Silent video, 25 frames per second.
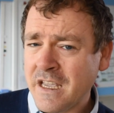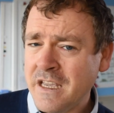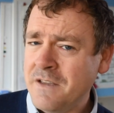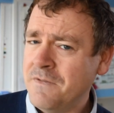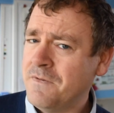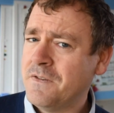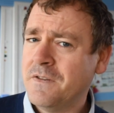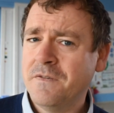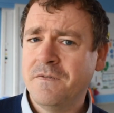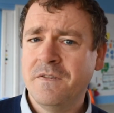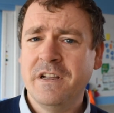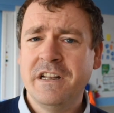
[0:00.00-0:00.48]

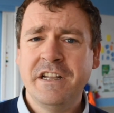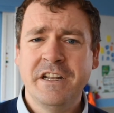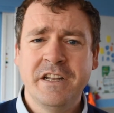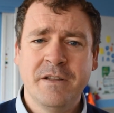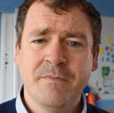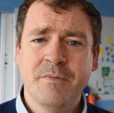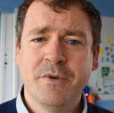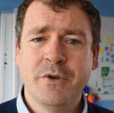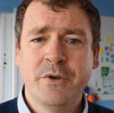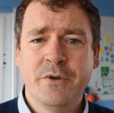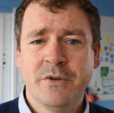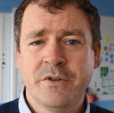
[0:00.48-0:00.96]
If you feel in
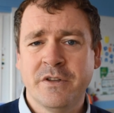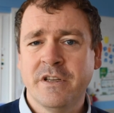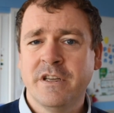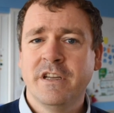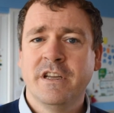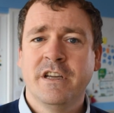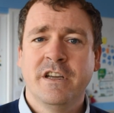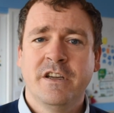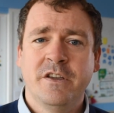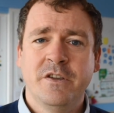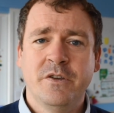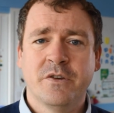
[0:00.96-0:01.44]
the mood,
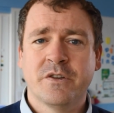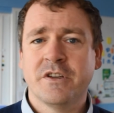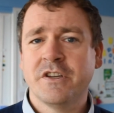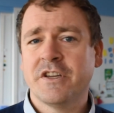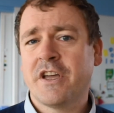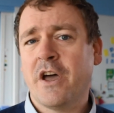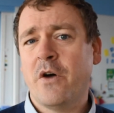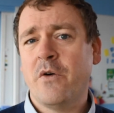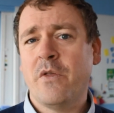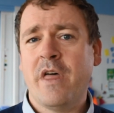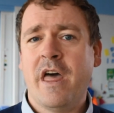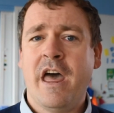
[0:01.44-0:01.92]
you can
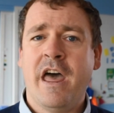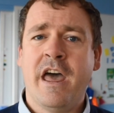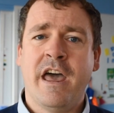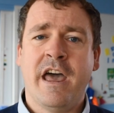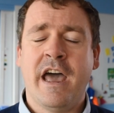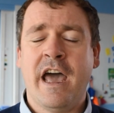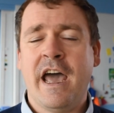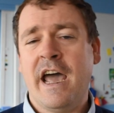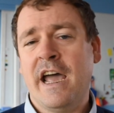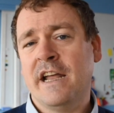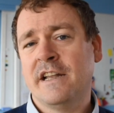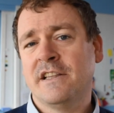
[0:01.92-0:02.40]
go
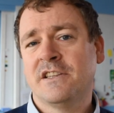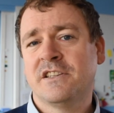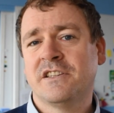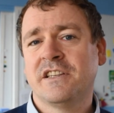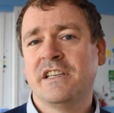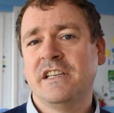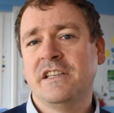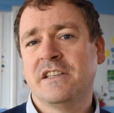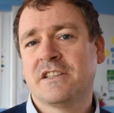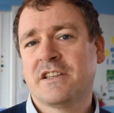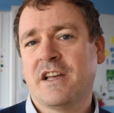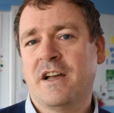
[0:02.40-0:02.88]
there and
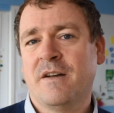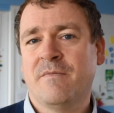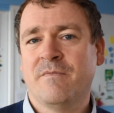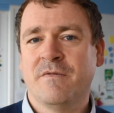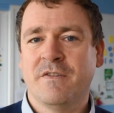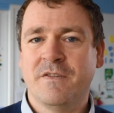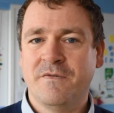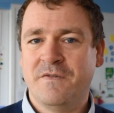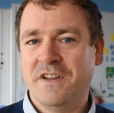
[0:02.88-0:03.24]
see some